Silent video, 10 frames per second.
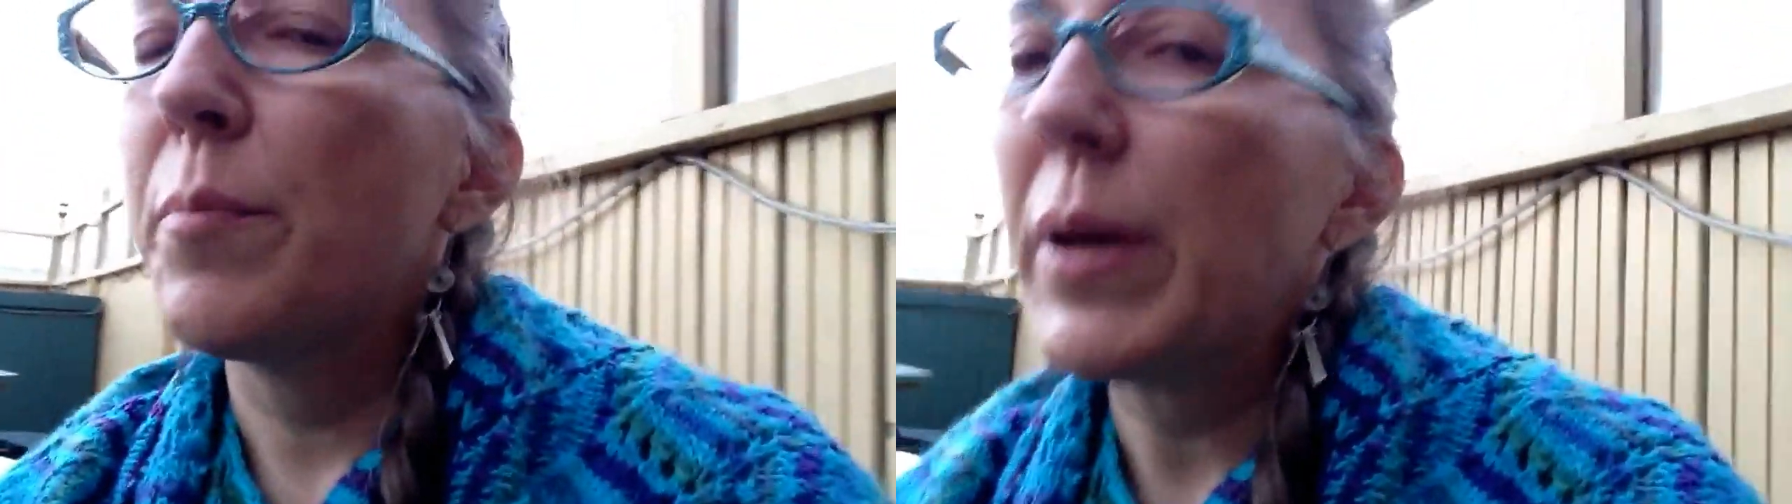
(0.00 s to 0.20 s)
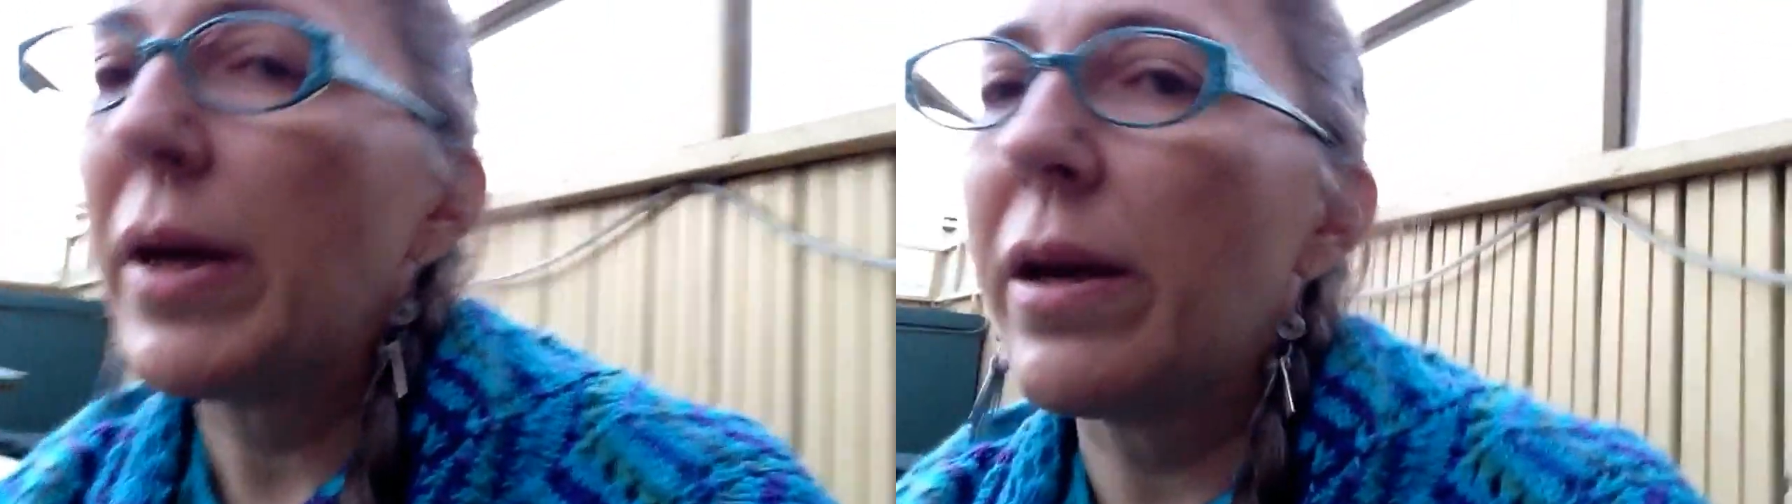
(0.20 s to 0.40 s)

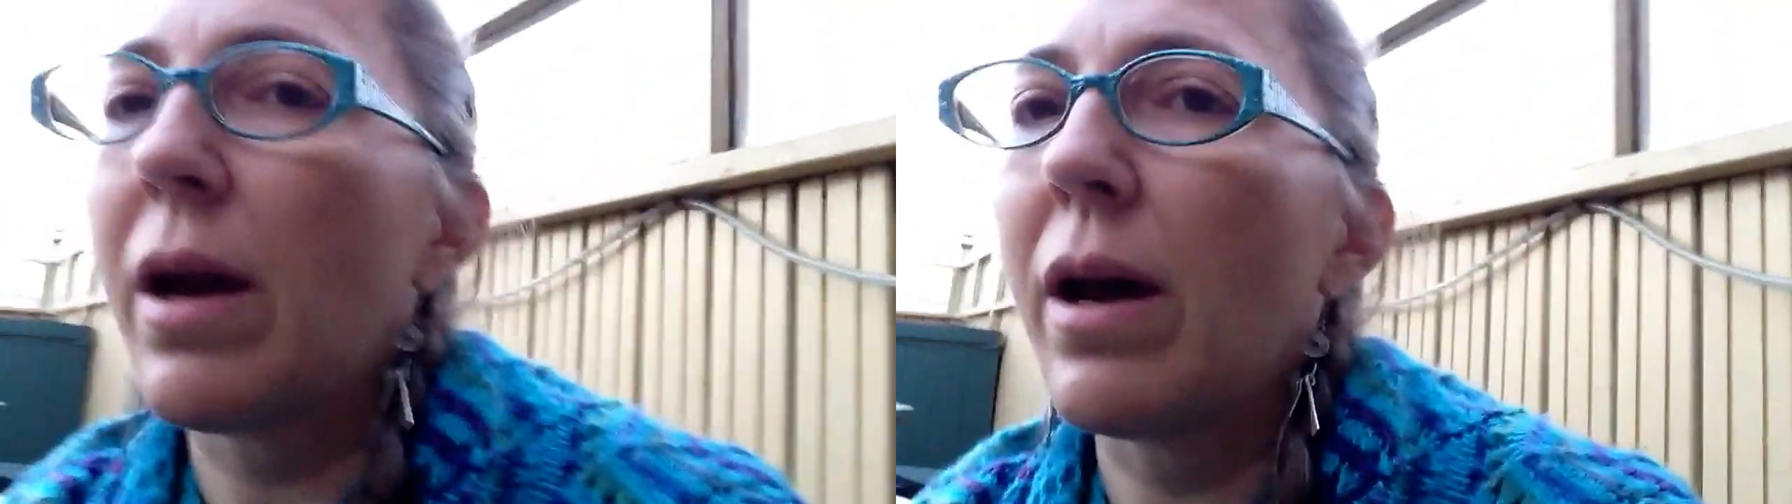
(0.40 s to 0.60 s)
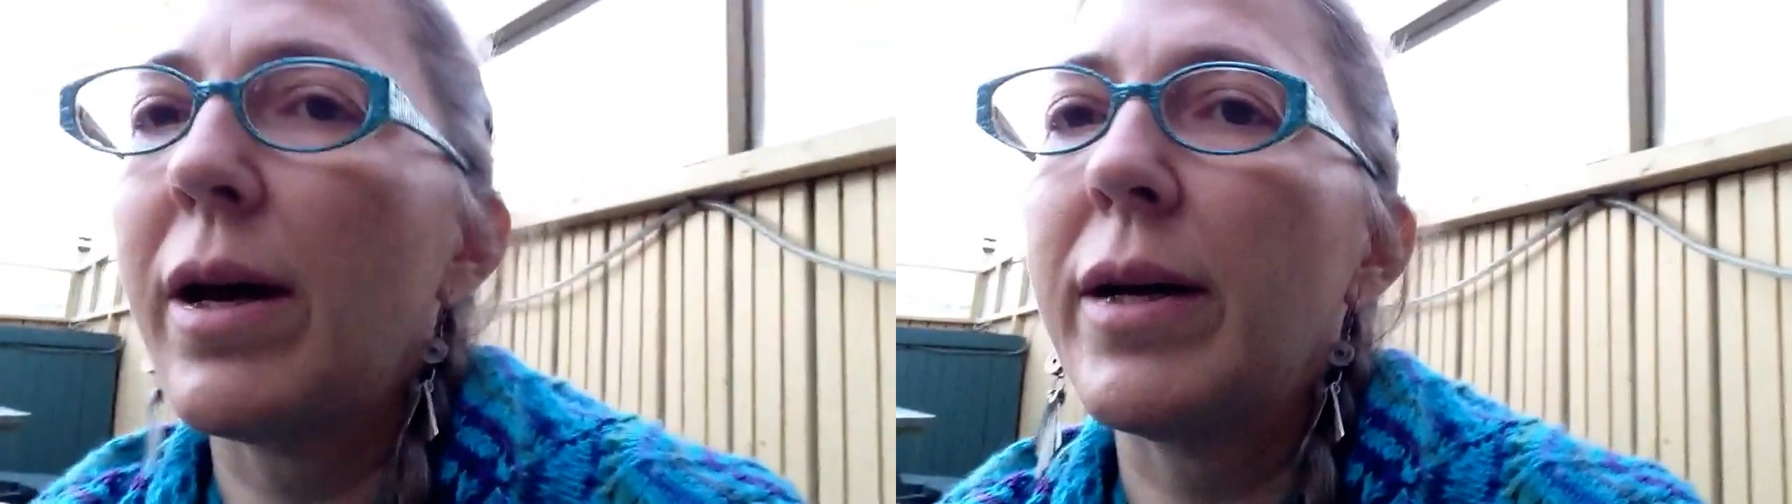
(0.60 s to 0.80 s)
But
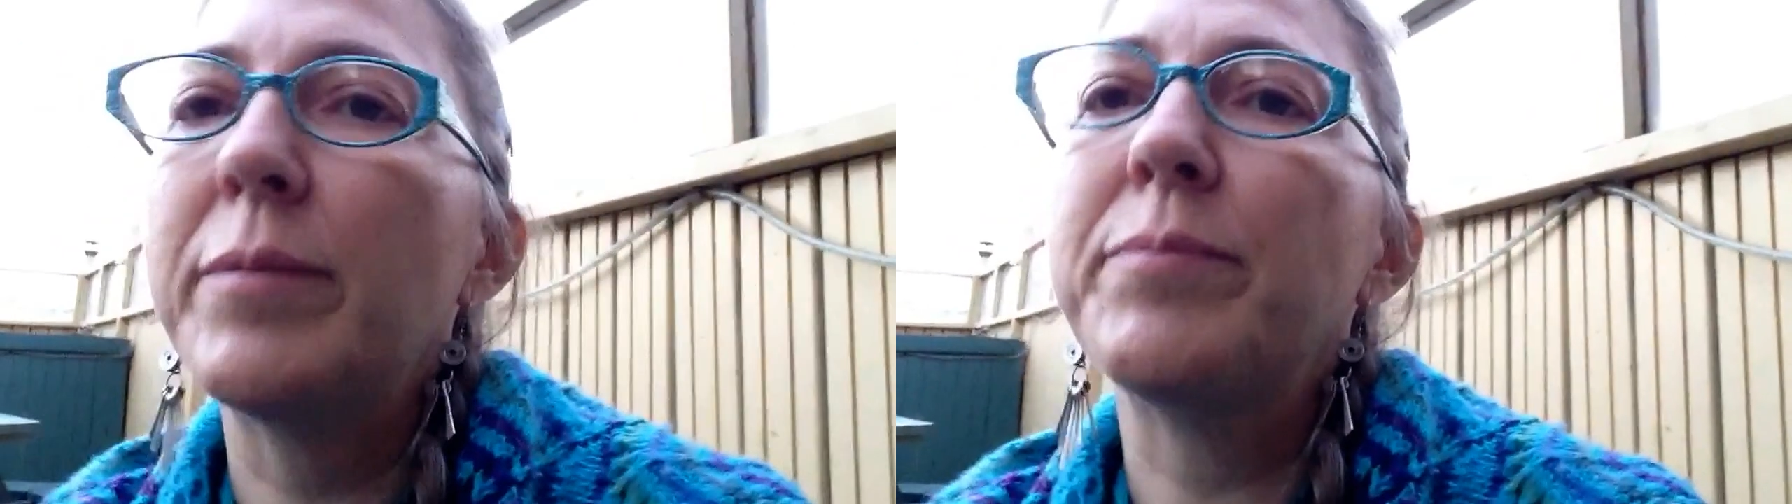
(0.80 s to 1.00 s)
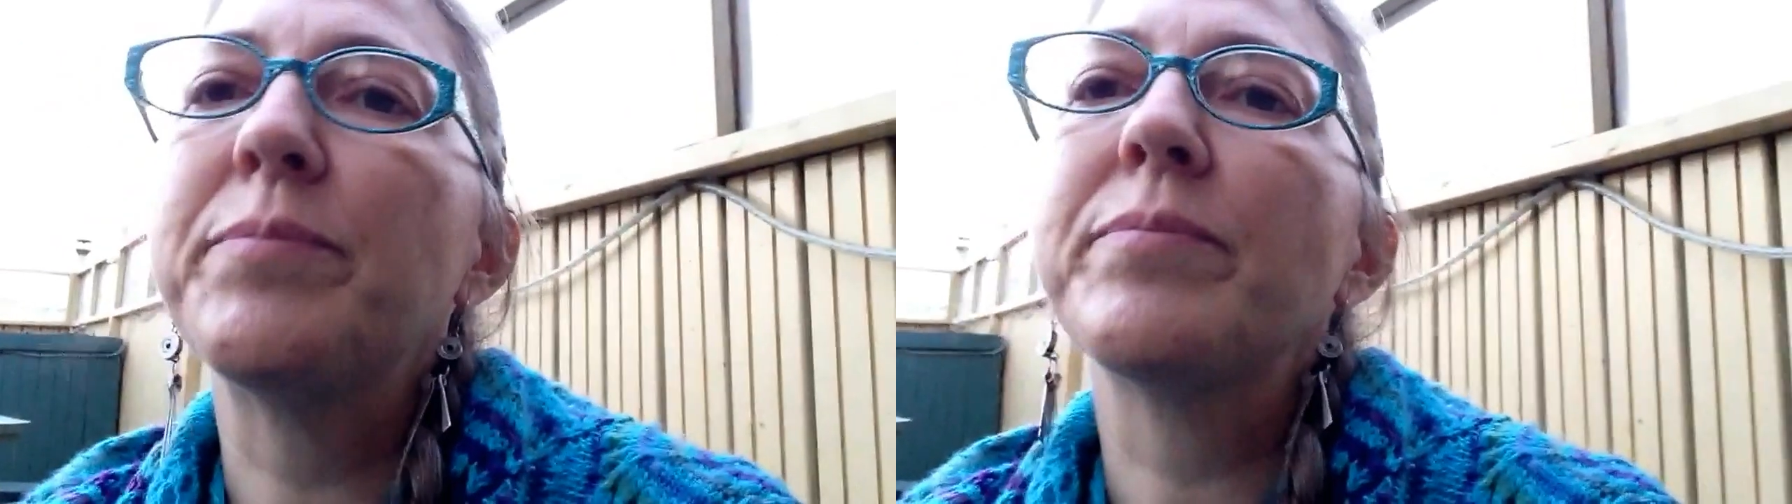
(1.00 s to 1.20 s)

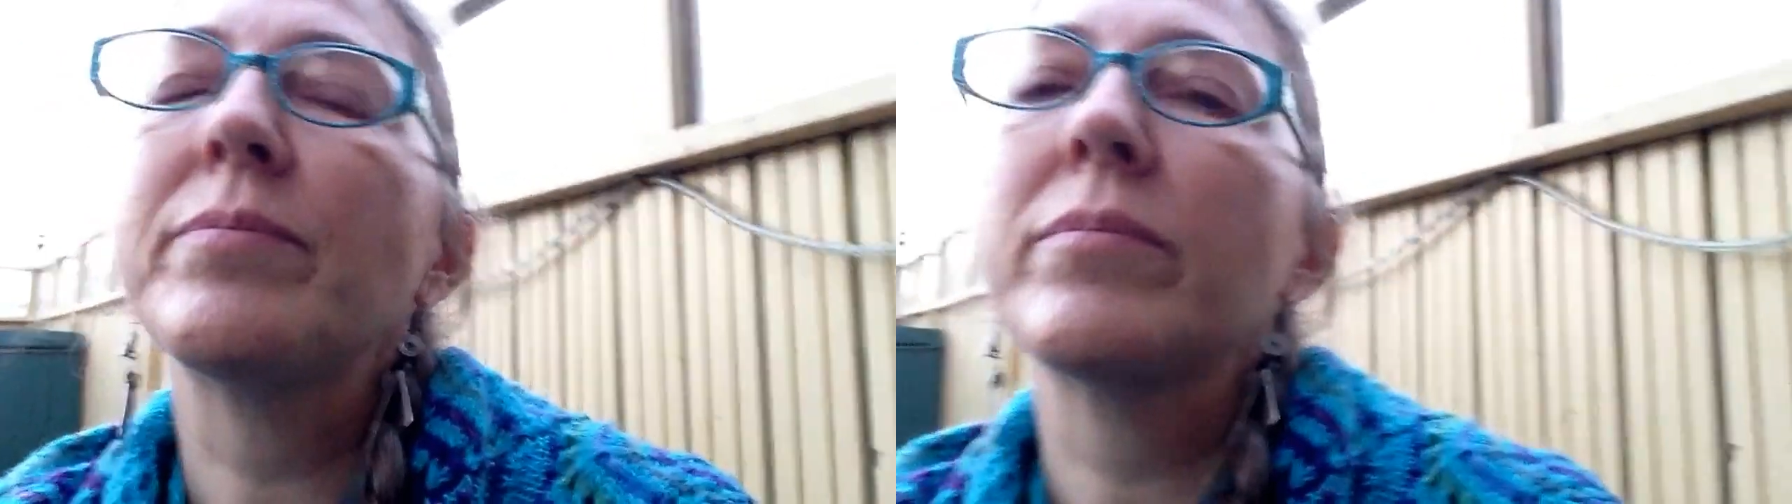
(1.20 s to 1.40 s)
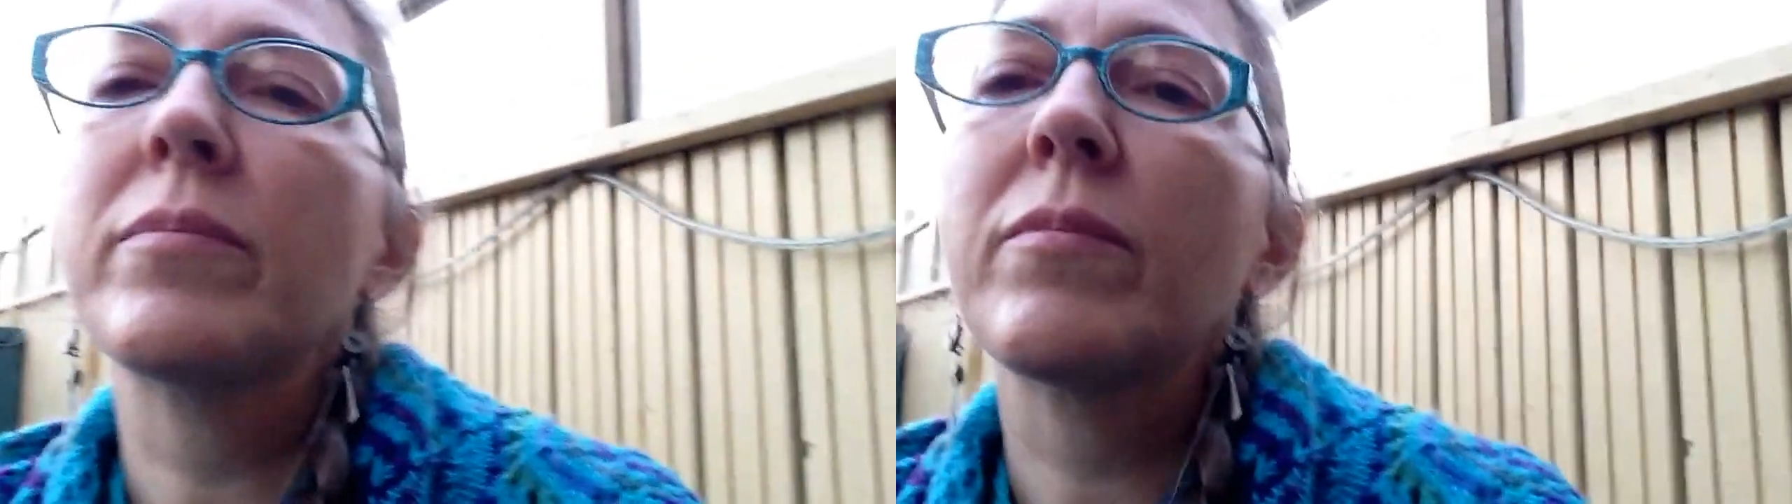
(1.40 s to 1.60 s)

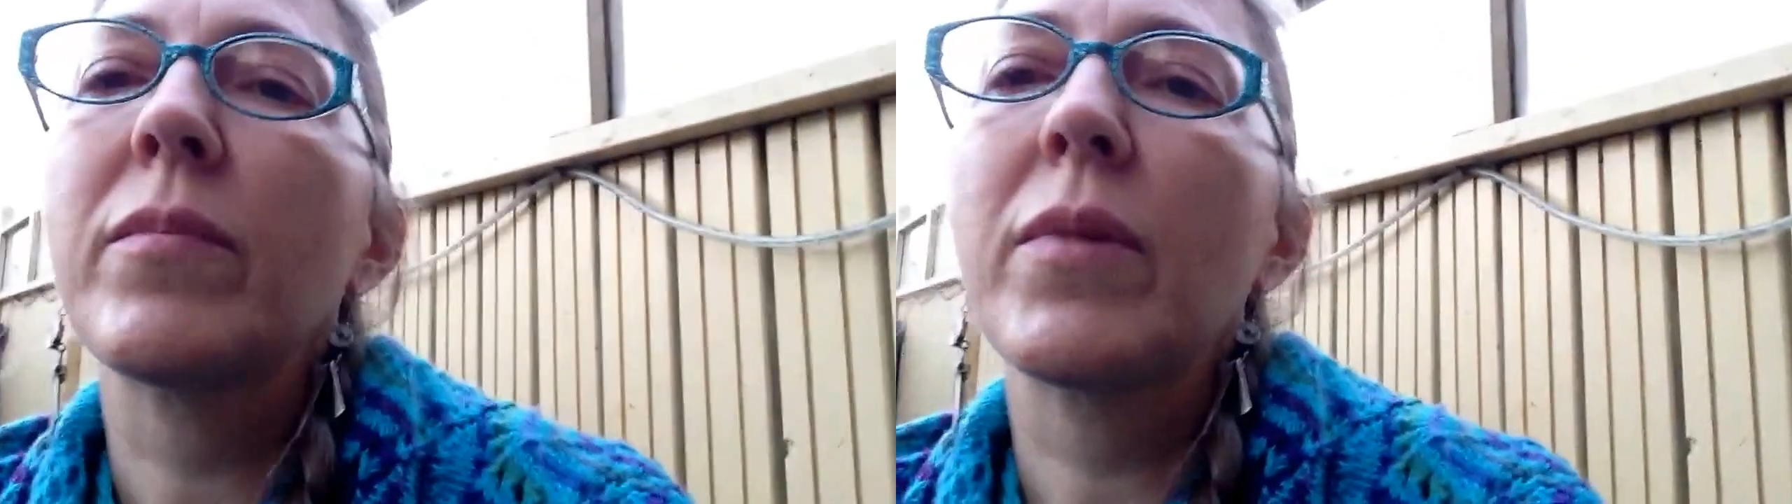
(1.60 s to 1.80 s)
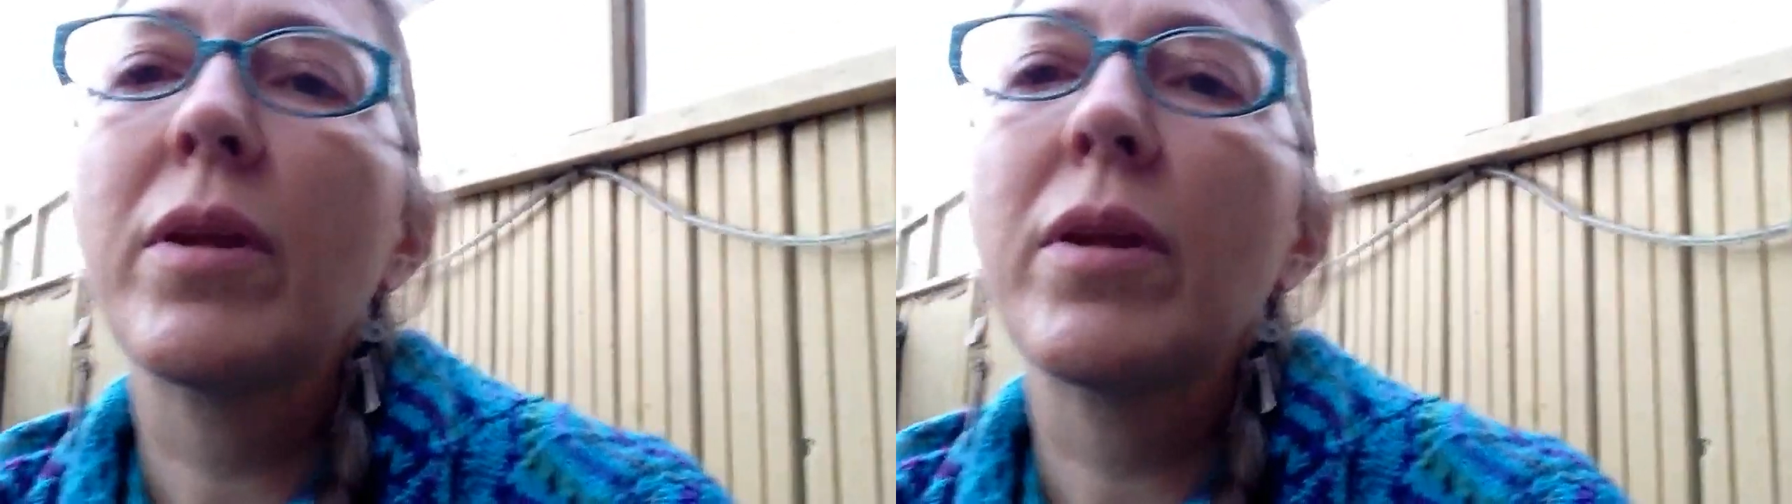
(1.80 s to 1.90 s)
um,